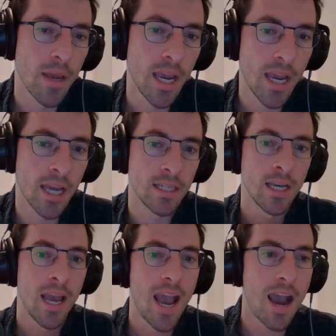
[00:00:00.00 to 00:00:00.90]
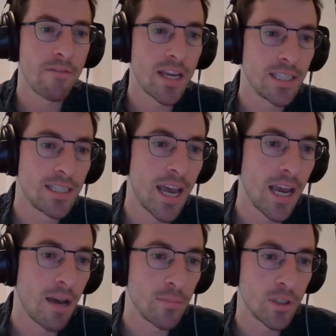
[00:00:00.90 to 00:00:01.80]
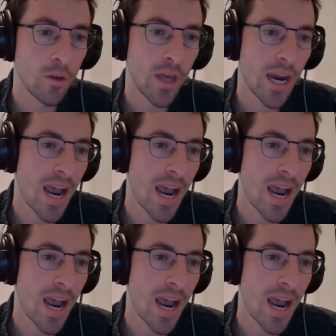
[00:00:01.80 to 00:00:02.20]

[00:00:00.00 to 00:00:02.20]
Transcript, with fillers: and have that set up so that it